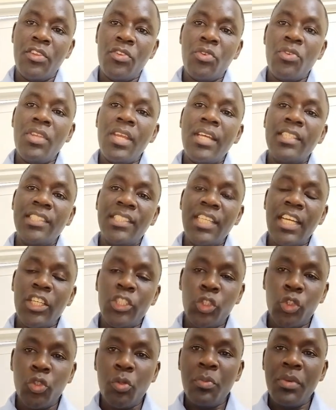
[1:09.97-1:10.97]
You just
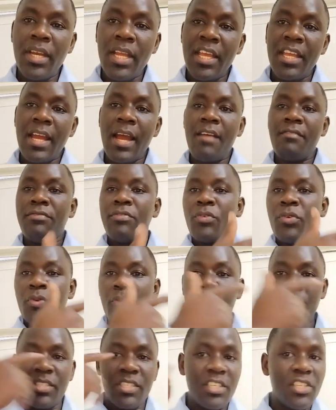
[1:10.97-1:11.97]
assume they have
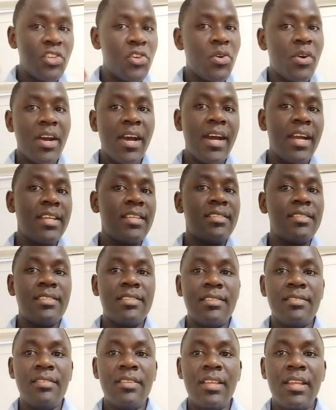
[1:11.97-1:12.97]
crossed your
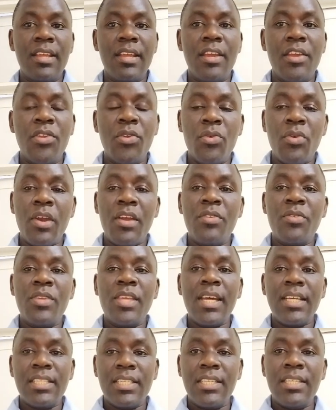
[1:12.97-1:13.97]
eyes. You
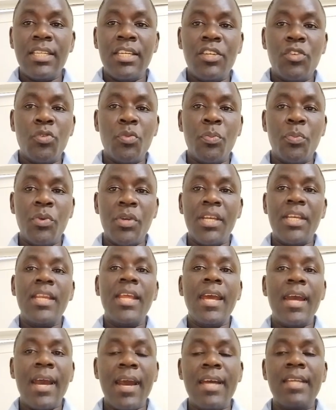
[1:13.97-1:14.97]
just need to put
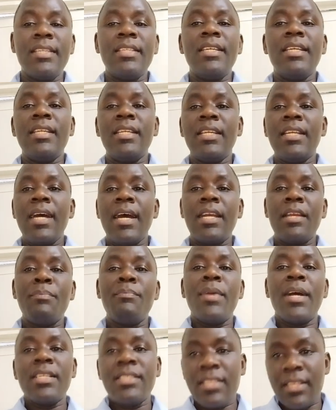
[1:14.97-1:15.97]
the hand in that
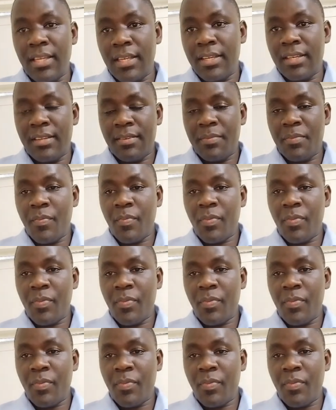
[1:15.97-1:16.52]
basket.